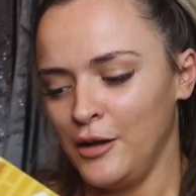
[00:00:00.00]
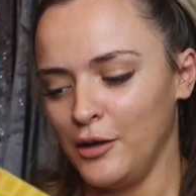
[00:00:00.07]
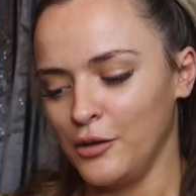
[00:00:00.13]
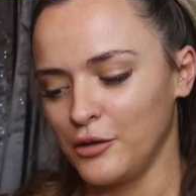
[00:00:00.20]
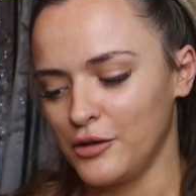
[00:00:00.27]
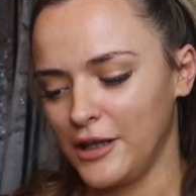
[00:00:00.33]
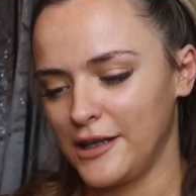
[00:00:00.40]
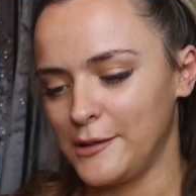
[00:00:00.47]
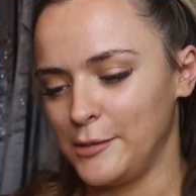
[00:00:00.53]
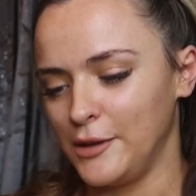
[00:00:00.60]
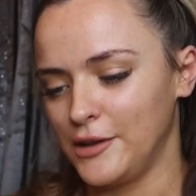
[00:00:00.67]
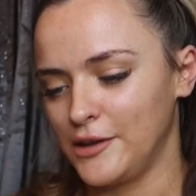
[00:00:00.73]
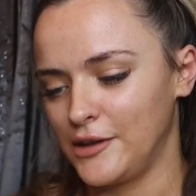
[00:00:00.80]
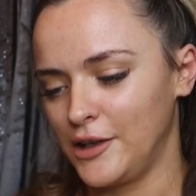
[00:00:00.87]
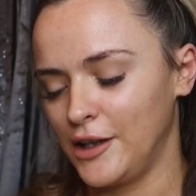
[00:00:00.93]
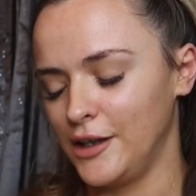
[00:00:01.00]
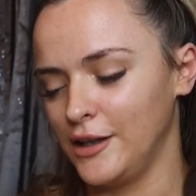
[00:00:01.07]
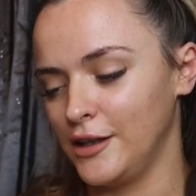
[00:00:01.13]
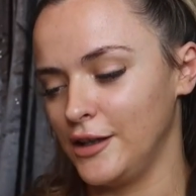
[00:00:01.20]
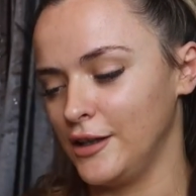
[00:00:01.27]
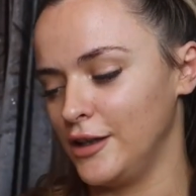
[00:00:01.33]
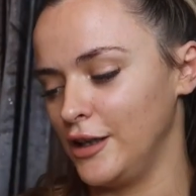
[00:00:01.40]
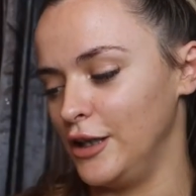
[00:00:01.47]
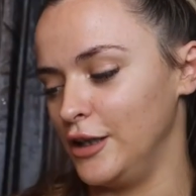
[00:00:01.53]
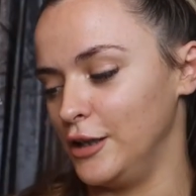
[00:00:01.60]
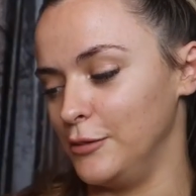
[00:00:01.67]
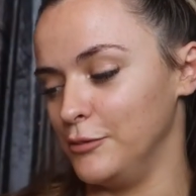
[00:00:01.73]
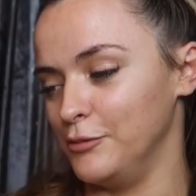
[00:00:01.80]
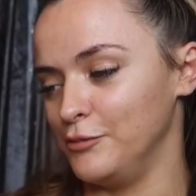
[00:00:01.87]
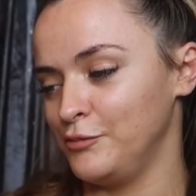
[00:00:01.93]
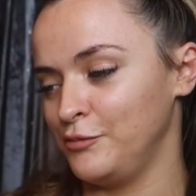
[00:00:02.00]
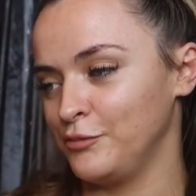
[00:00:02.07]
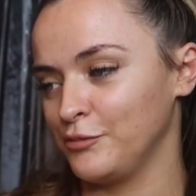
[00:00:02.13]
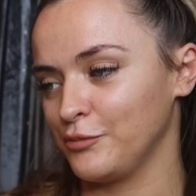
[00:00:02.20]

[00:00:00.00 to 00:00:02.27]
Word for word: on Christmas, um,